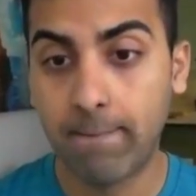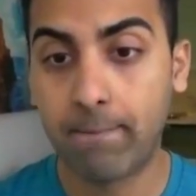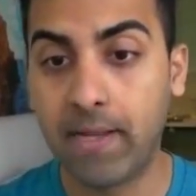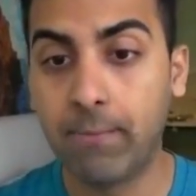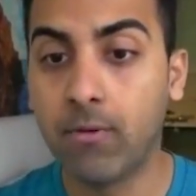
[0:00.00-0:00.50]

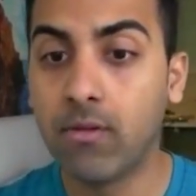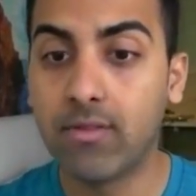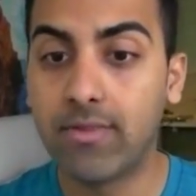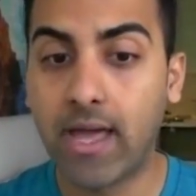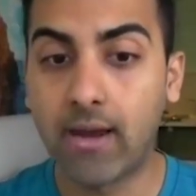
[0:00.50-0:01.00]

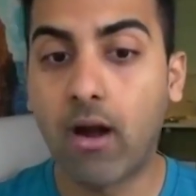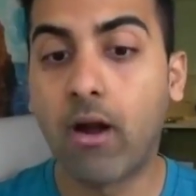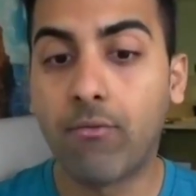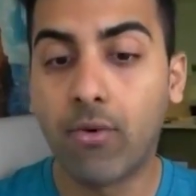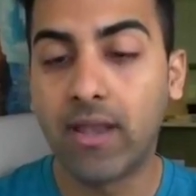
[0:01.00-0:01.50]
People that
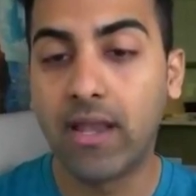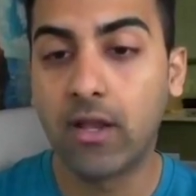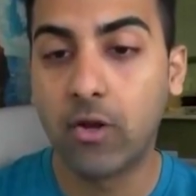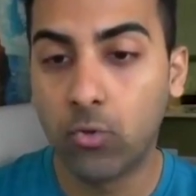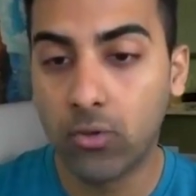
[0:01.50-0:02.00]
are
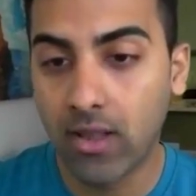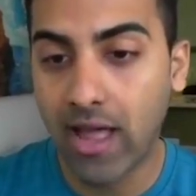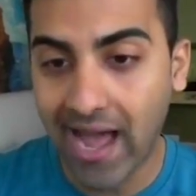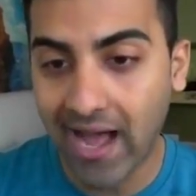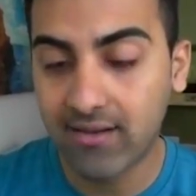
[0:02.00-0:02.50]
running Google
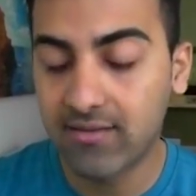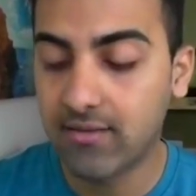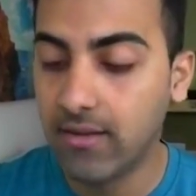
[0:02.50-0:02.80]
ads